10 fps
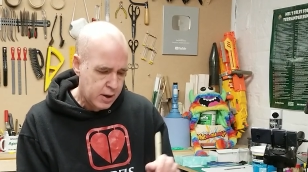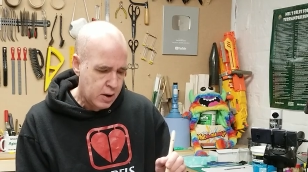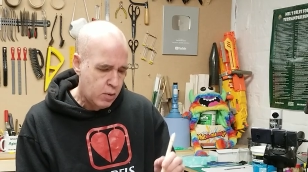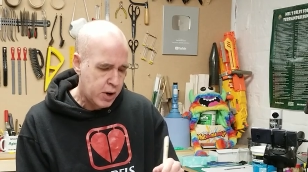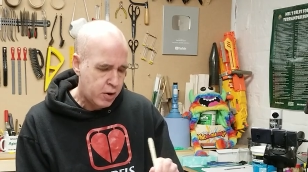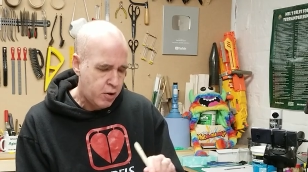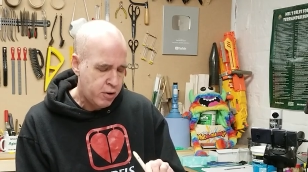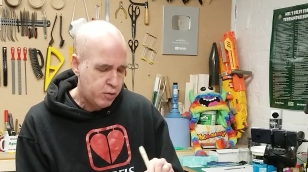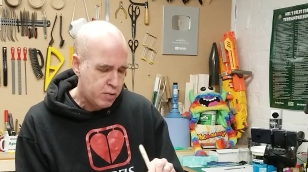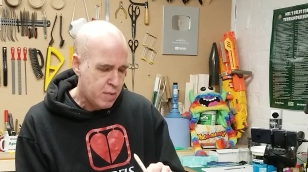Went
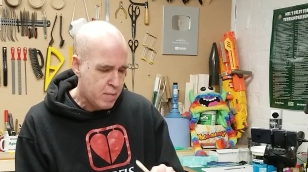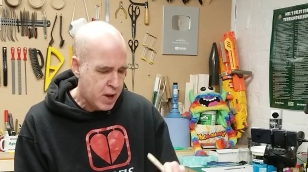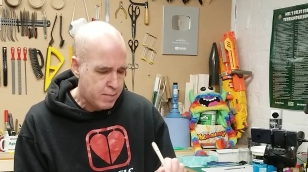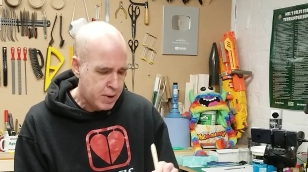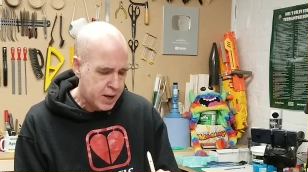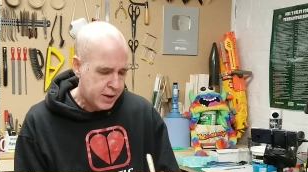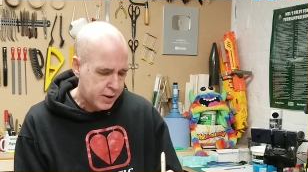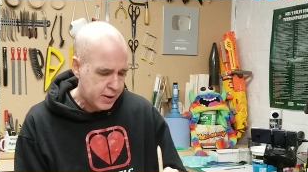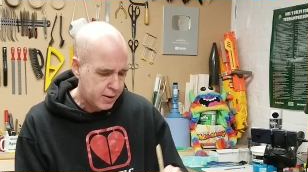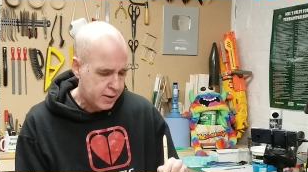across with my mate Bid.
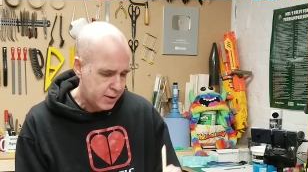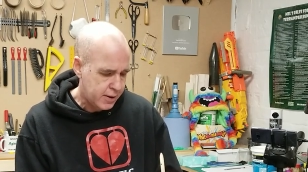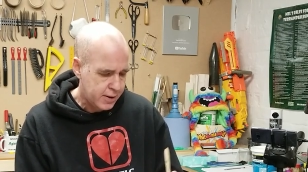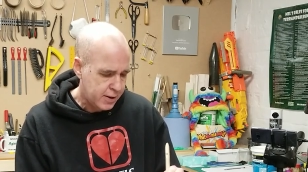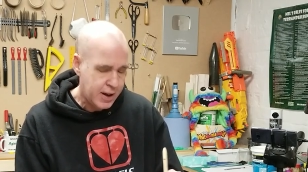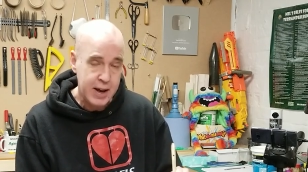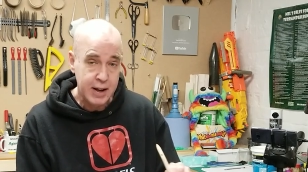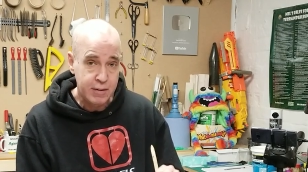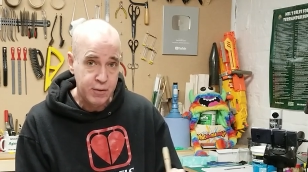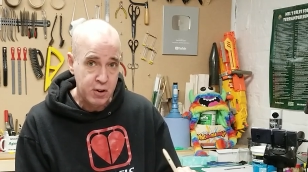Yeah,
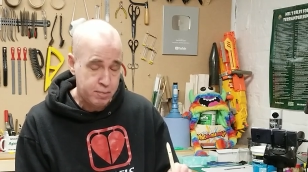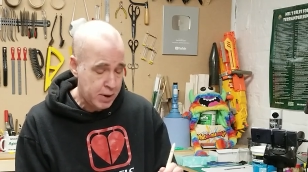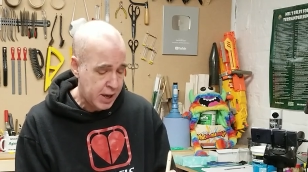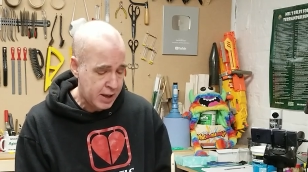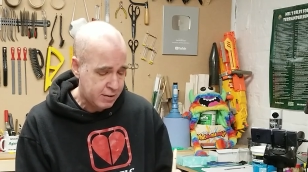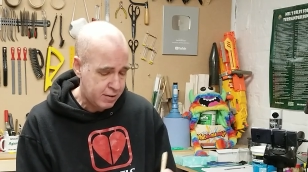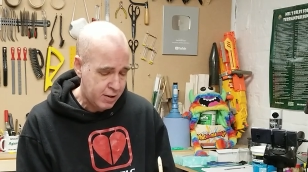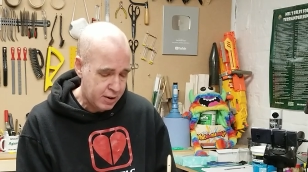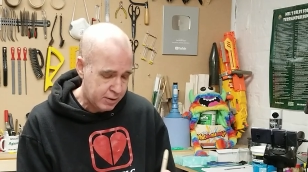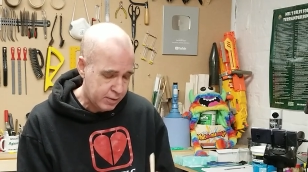his first big
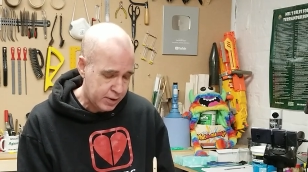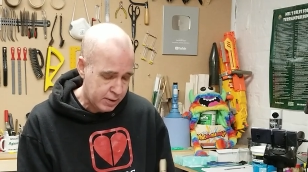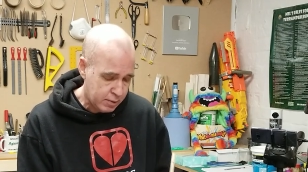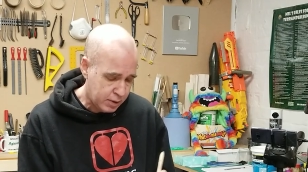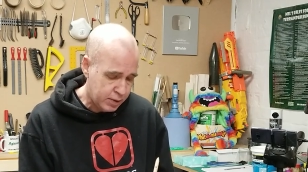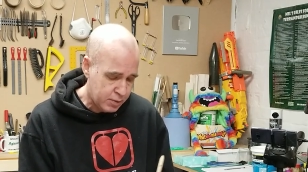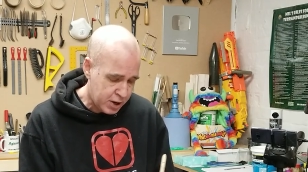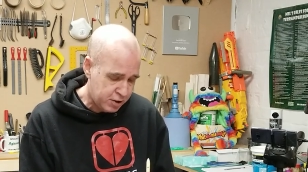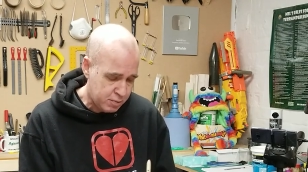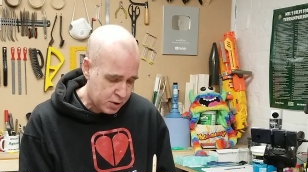exercise with the
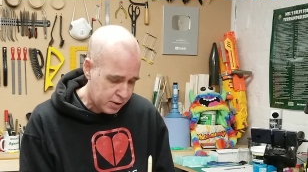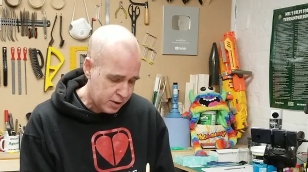regiment.